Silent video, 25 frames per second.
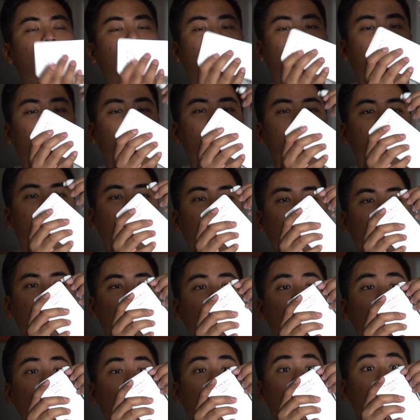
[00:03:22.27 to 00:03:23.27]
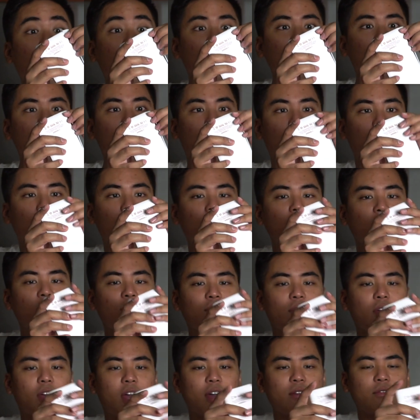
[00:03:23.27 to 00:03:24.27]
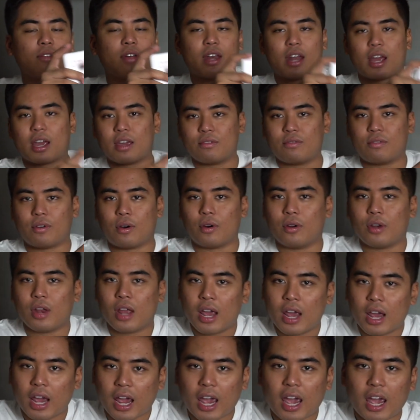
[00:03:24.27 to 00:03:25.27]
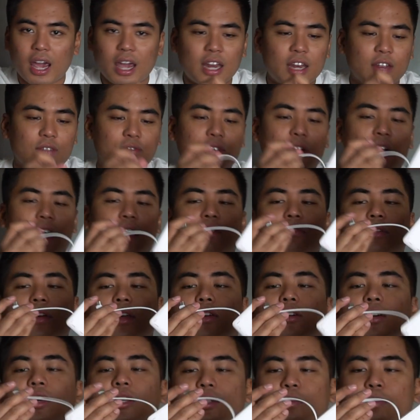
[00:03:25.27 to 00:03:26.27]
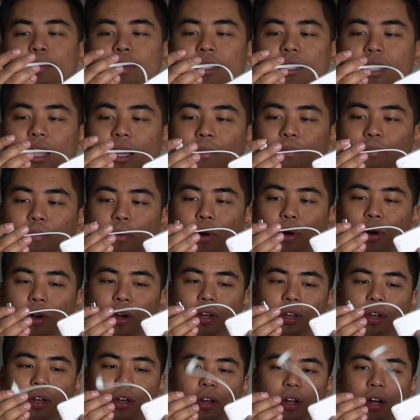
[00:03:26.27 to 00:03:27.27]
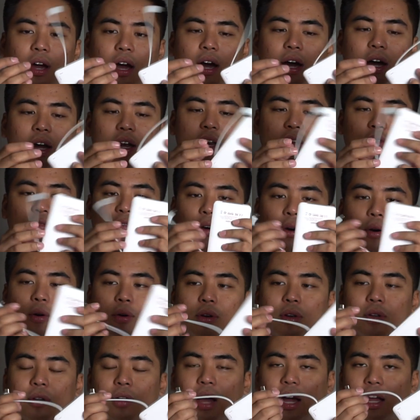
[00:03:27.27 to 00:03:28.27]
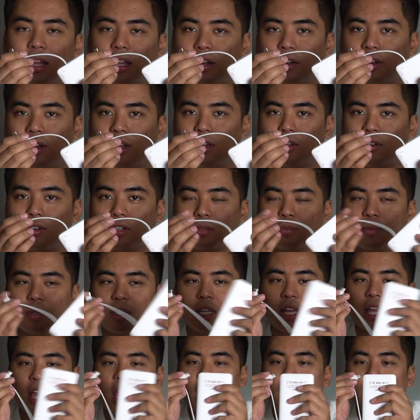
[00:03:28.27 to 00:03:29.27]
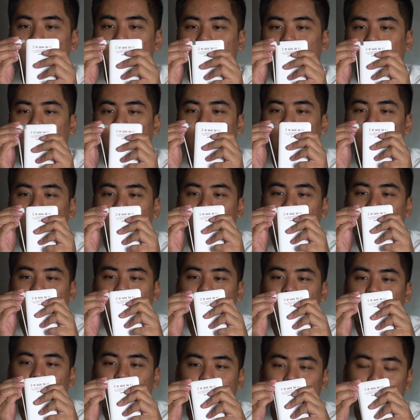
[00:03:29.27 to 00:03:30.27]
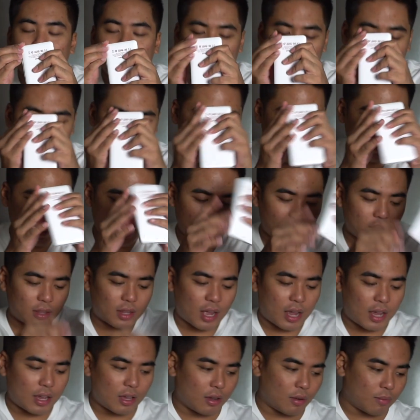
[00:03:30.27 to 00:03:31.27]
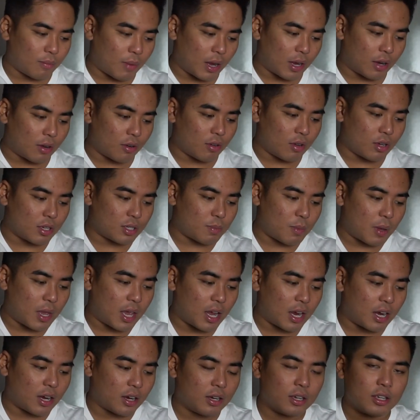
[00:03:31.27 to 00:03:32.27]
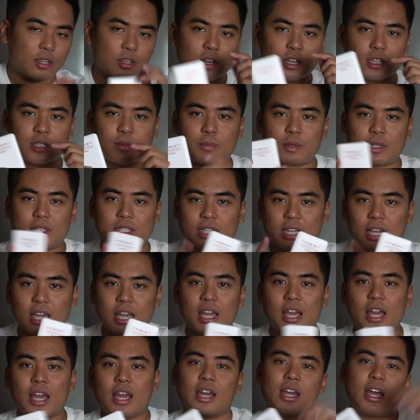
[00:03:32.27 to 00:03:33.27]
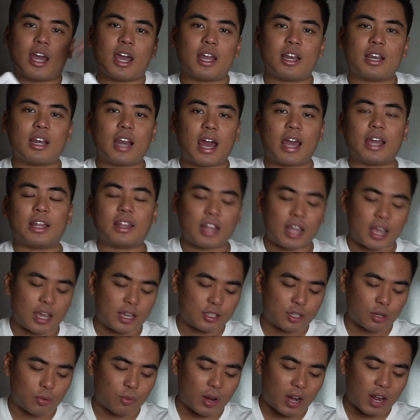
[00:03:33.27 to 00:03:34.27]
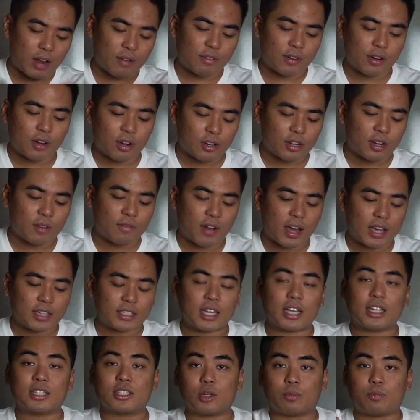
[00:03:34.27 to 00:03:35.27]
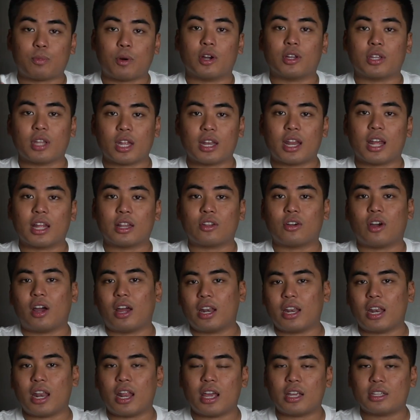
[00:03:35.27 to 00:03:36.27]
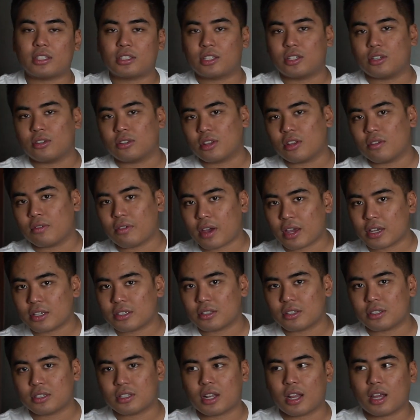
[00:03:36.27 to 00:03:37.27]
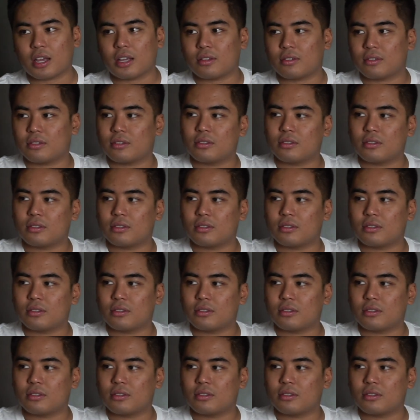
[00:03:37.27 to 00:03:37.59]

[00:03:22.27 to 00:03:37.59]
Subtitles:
port for your iPhone if you have an iPhone. And if you have a USB-C port na phone, you got here the USB-C cable. So, kompleto siya. Meron tayong micro USB here, USB-C, and lightning. So, whatever your device is, supported nito unless yung device is like,